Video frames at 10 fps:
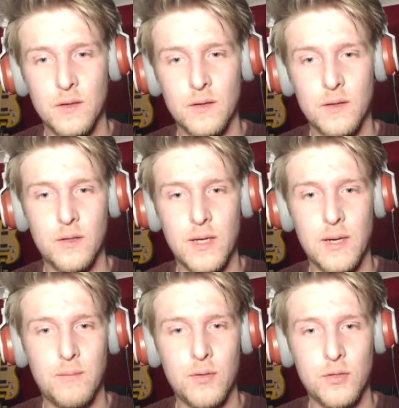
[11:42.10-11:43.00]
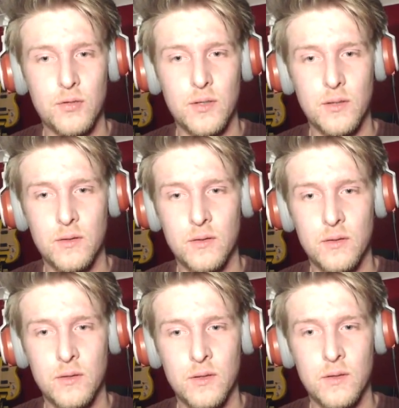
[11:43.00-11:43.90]
I don't think we can bolster it.
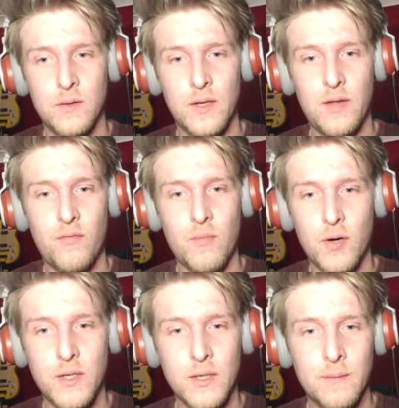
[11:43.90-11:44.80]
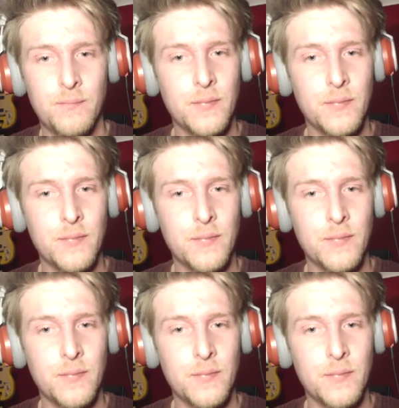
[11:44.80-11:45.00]
Never mind.